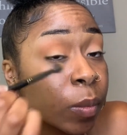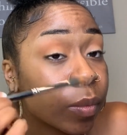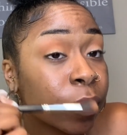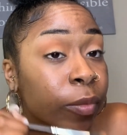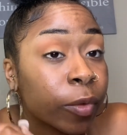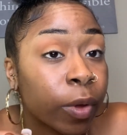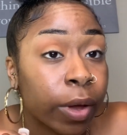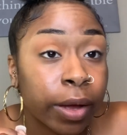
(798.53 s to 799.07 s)

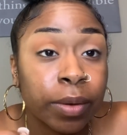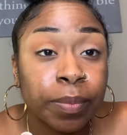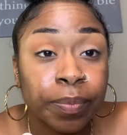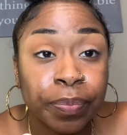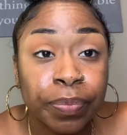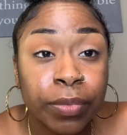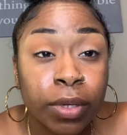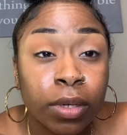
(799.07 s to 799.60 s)
Okay,
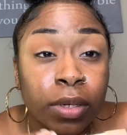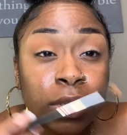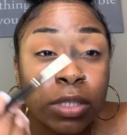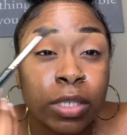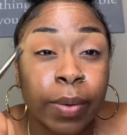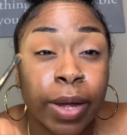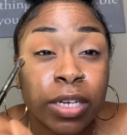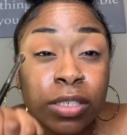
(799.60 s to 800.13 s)

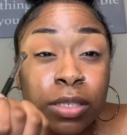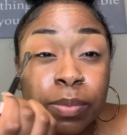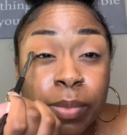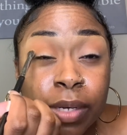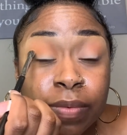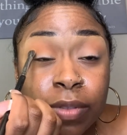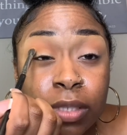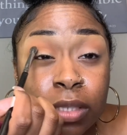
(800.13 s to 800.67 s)
so I actually
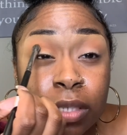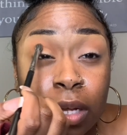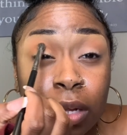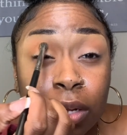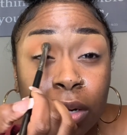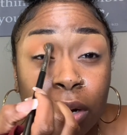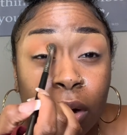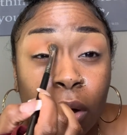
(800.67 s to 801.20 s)
buffed this
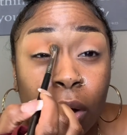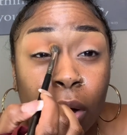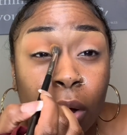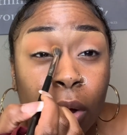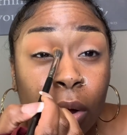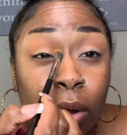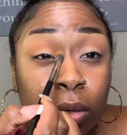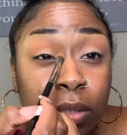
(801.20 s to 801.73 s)
color
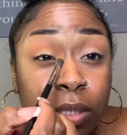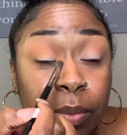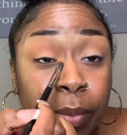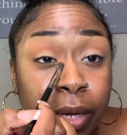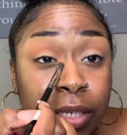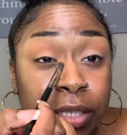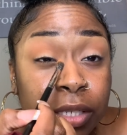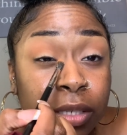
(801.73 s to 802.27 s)
all to
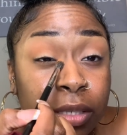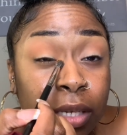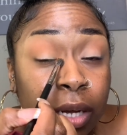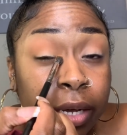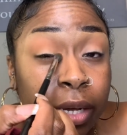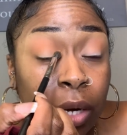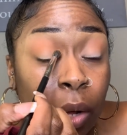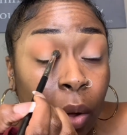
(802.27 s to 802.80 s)
my tear
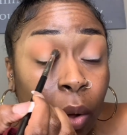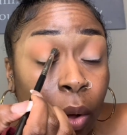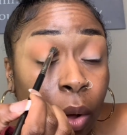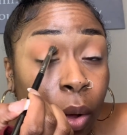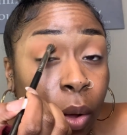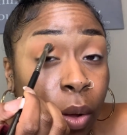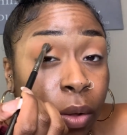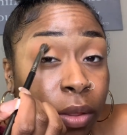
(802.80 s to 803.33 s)
duct and
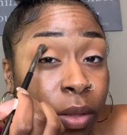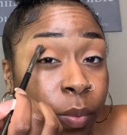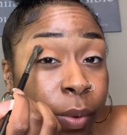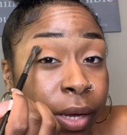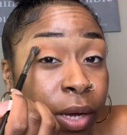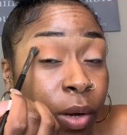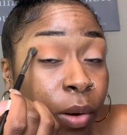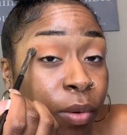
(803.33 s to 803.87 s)
all the
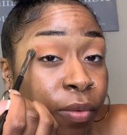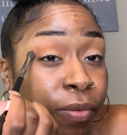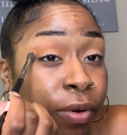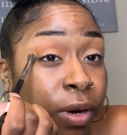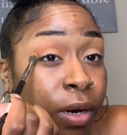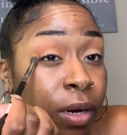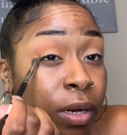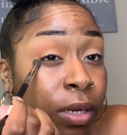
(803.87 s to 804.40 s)
way
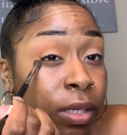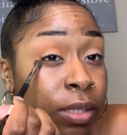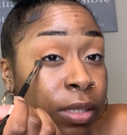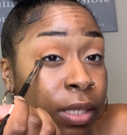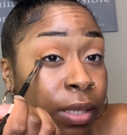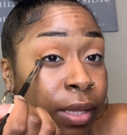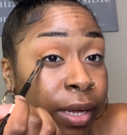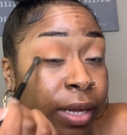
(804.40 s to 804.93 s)
over
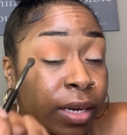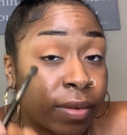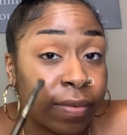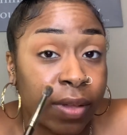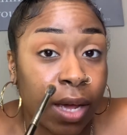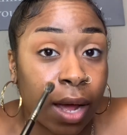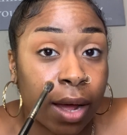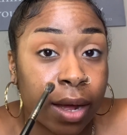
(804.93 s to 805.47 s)
to the end of
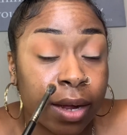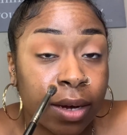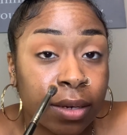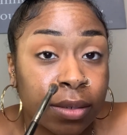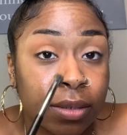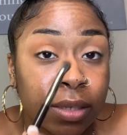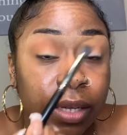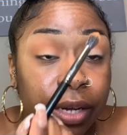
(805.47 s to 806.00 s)
the eye
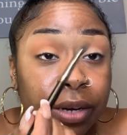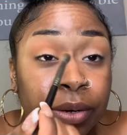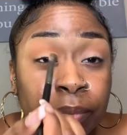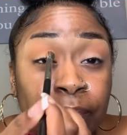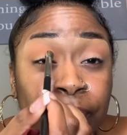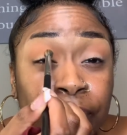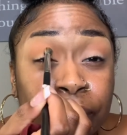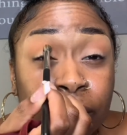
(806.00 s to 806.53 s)
here.
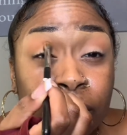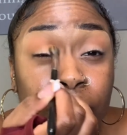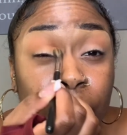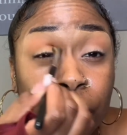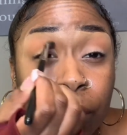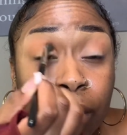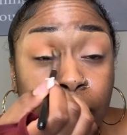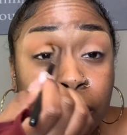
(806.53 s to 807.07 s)

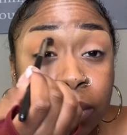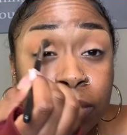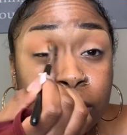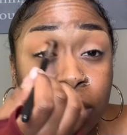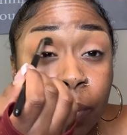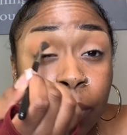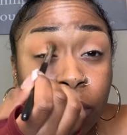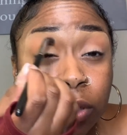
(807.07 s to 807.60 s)
Okay,
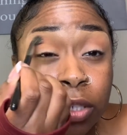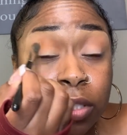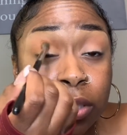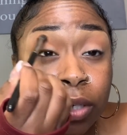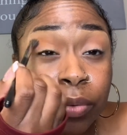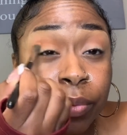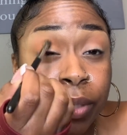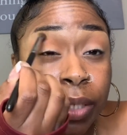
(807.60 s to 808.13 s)
so I'm only just going
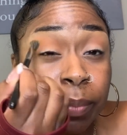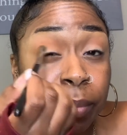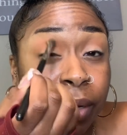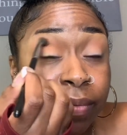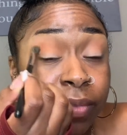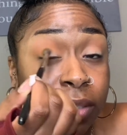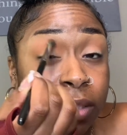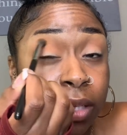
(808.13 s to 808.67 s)
to really
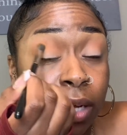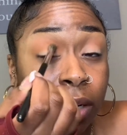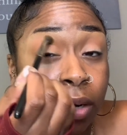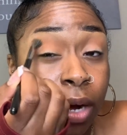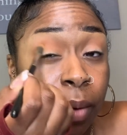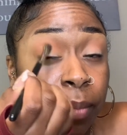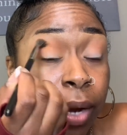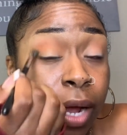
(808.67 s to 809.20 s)
buff this color.
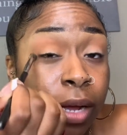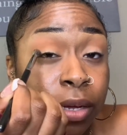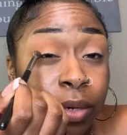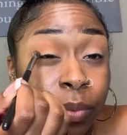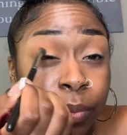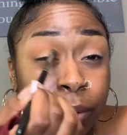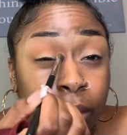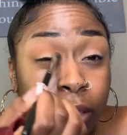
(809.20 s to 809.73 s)
I'm not going to
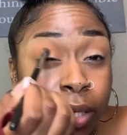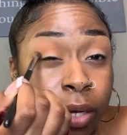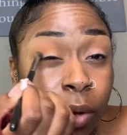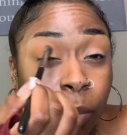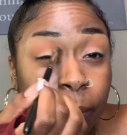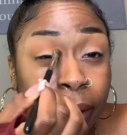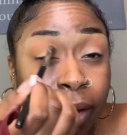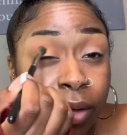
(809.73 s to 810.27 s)
really go
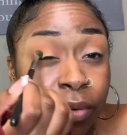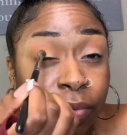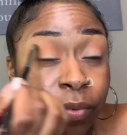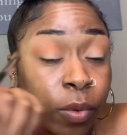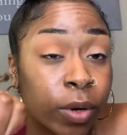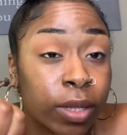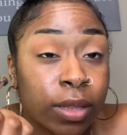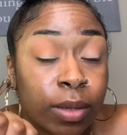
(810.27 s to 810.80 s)
back and
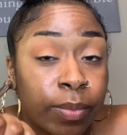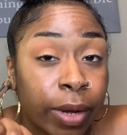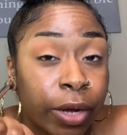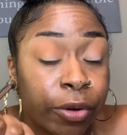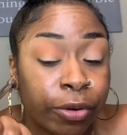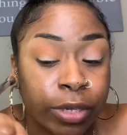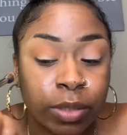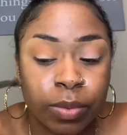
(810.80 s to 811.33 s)
forth in my
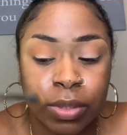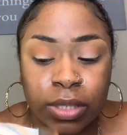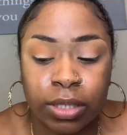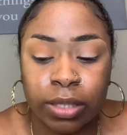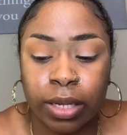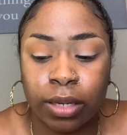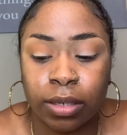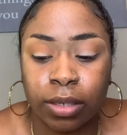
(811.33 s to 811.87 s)
crease with this
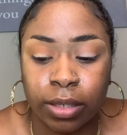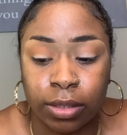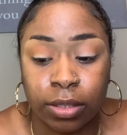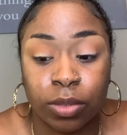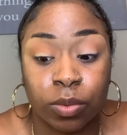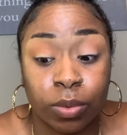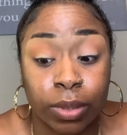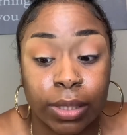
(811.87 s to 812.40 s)
color because
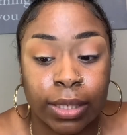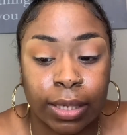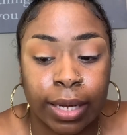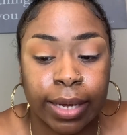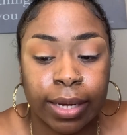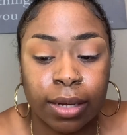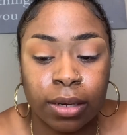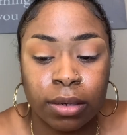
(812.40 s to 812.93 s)
it's really light.